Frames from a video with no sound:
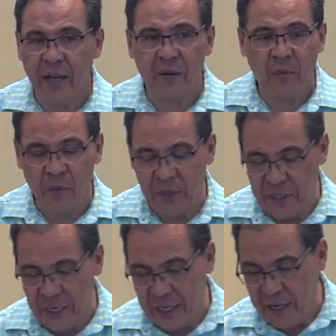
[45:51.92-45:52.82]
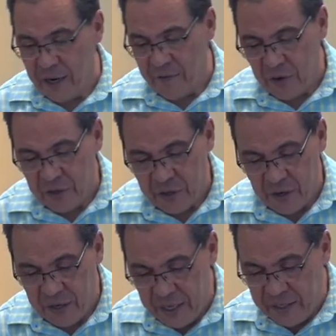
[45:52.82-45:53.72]
And what we see here, verse
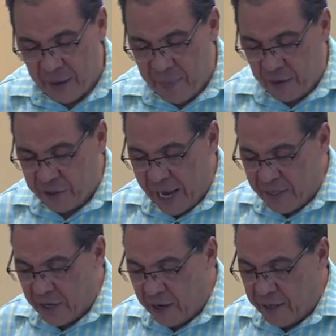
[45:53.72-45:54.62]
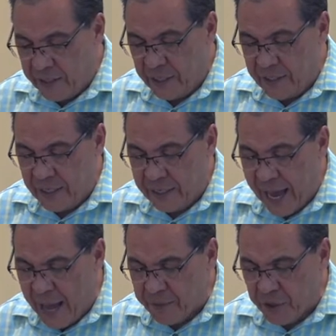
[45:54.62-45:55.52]
30, is that Belshazzar is indeed
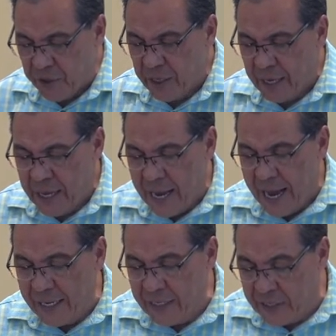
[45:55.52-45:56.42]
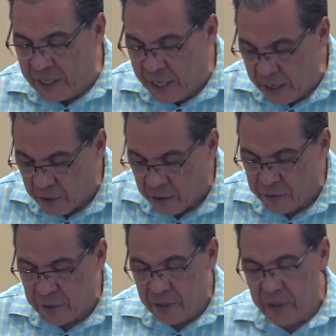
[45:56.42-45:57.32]
captured and he's
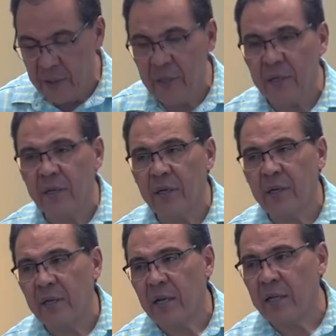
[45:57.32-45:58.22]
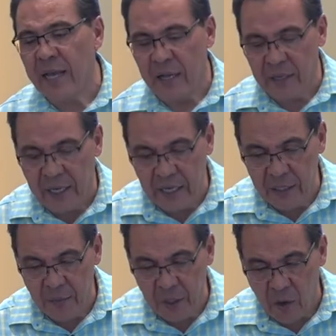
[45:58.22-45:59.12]
killed. And now the
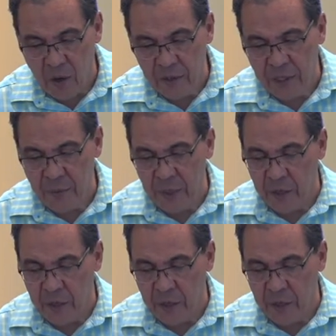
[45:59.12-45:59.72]
kingdom belongs to the